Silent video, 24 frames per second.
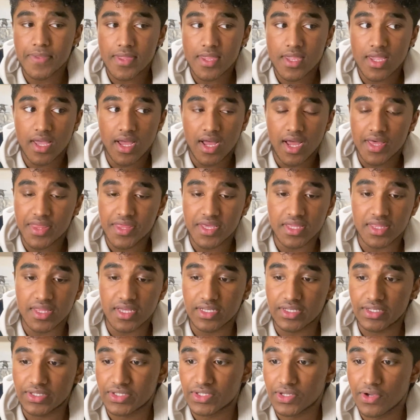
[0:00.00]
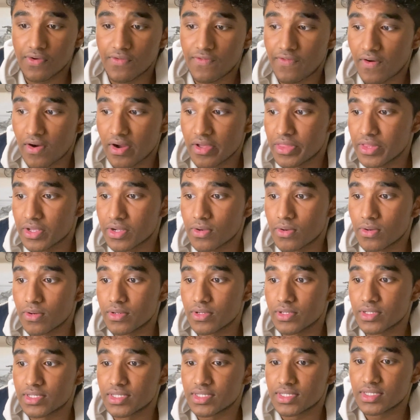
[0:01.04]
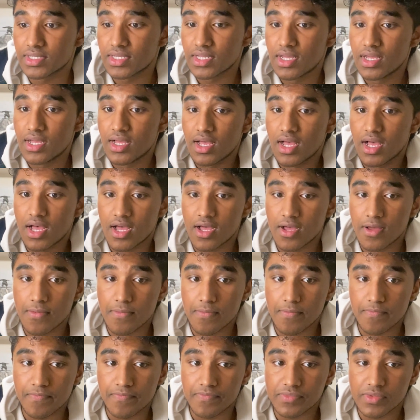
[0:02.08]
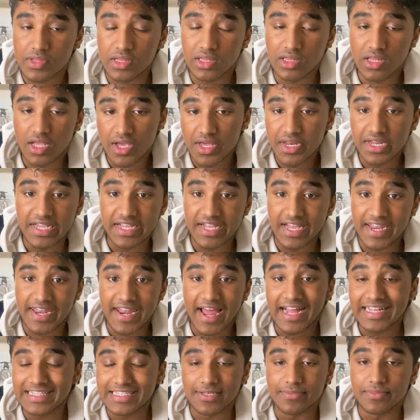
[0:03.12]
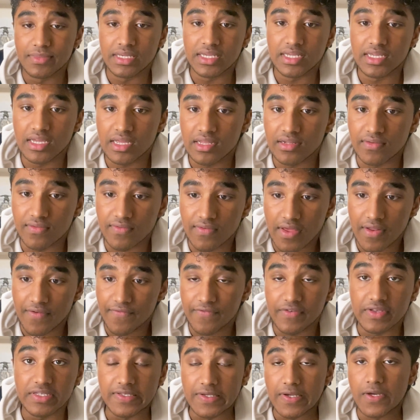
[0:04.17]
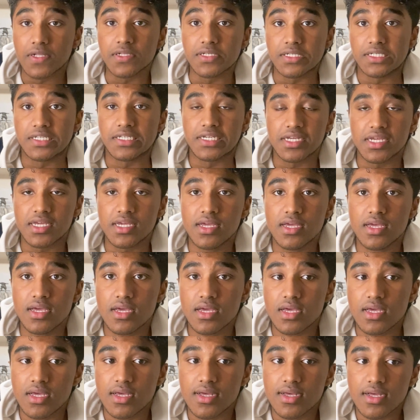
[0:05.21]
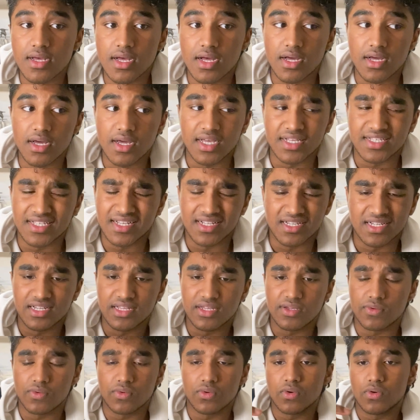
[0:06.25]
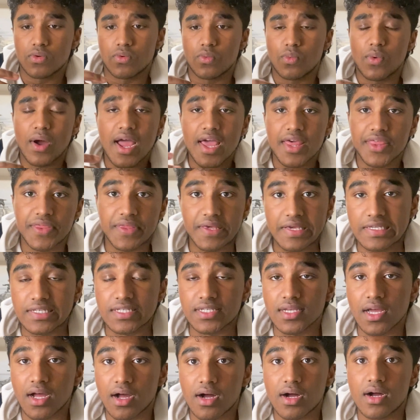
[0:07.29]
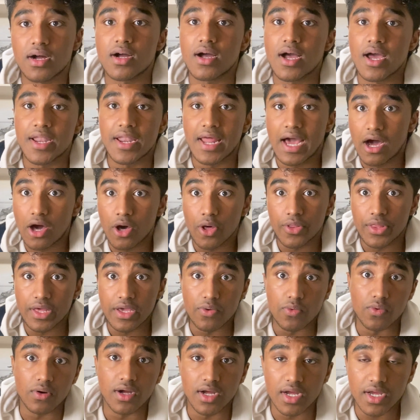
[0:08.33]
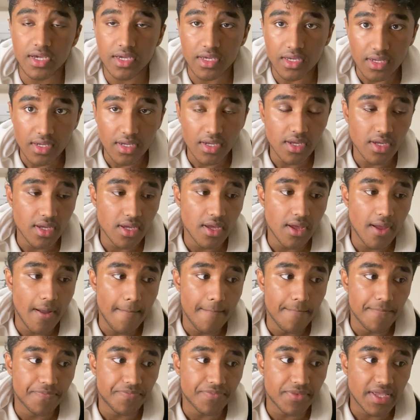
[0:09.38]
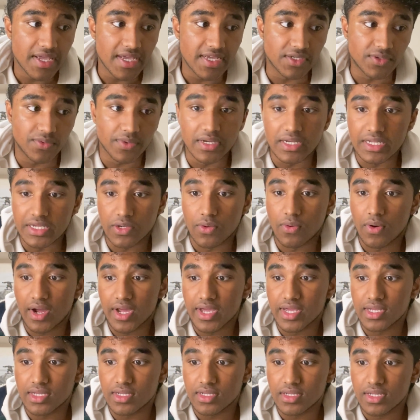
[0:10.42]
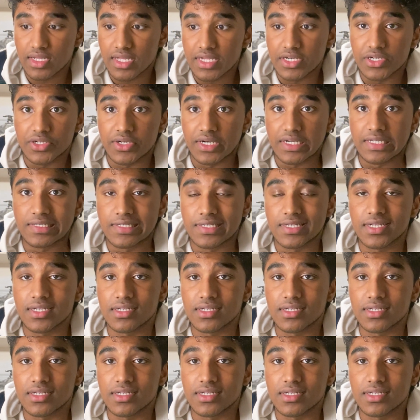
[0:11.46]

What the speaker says: I think that so far in the course, learning anatomy and physiology, essentially where things are and how they work, is really quite interesting.